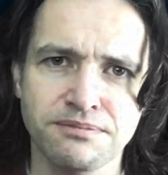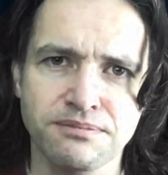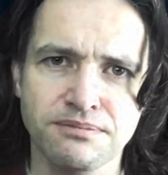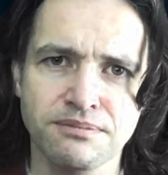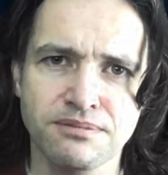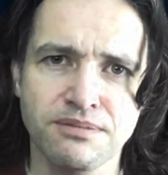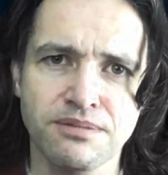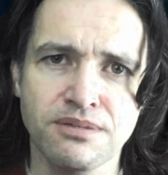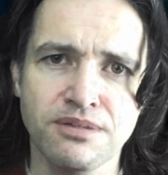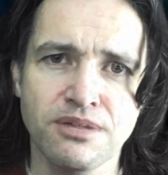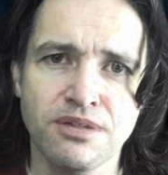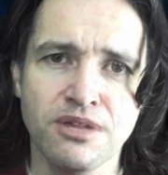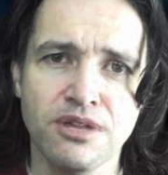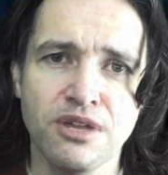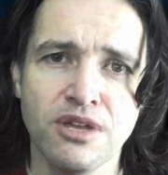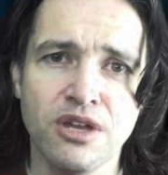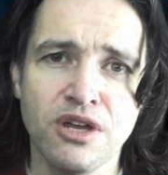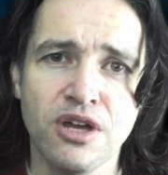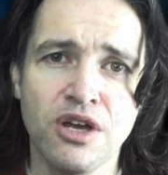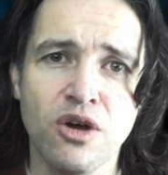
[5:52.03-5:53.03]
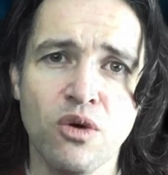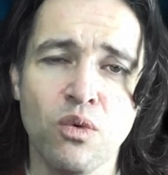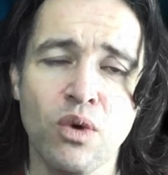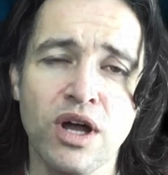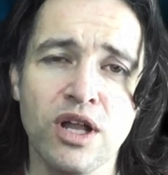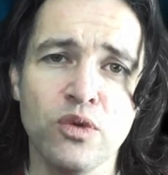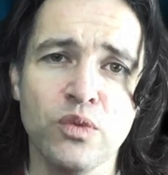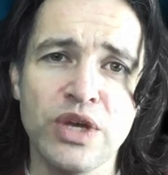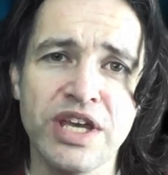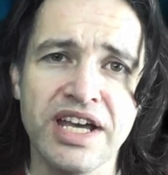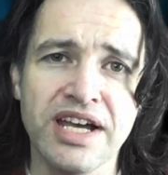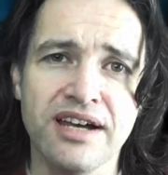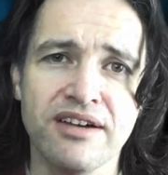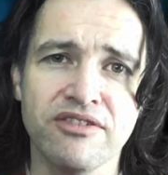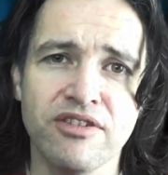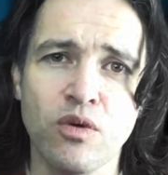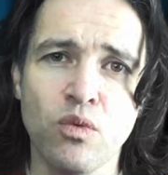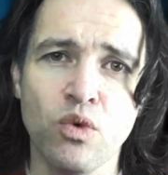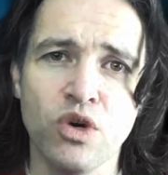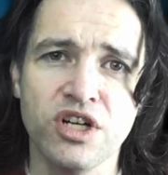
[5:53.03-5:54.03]
because while we have
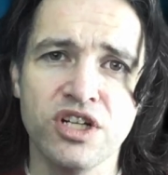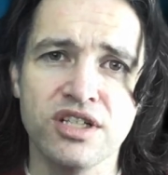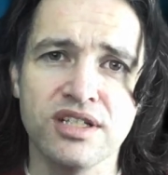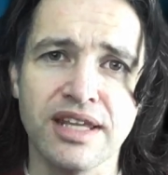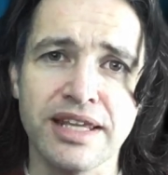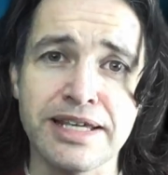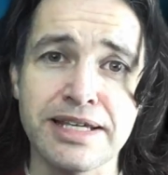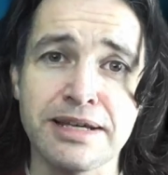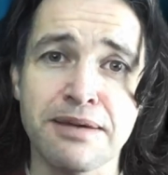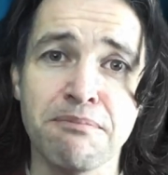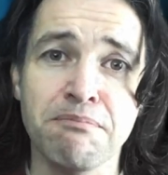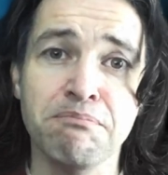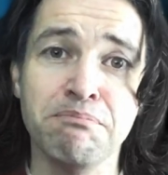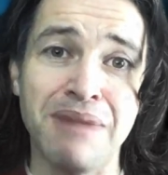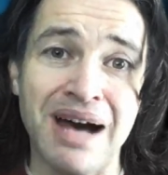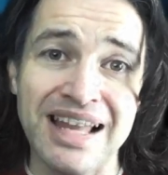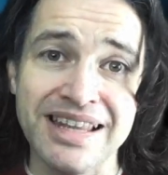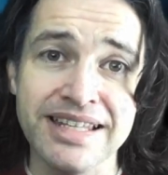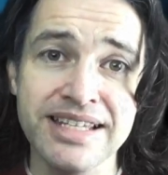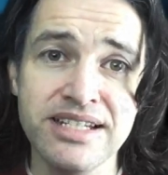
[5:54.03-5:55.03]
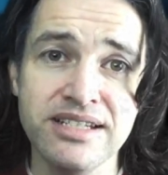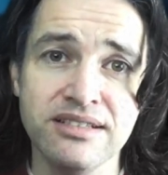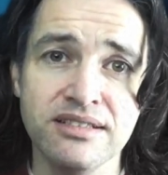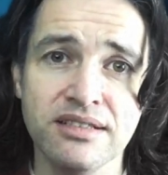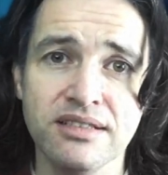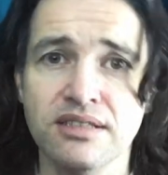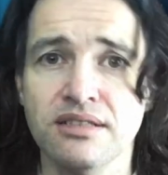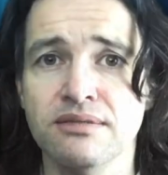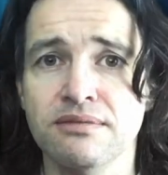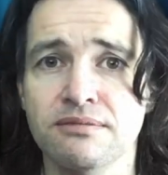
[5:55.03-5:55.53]
a word like mallet,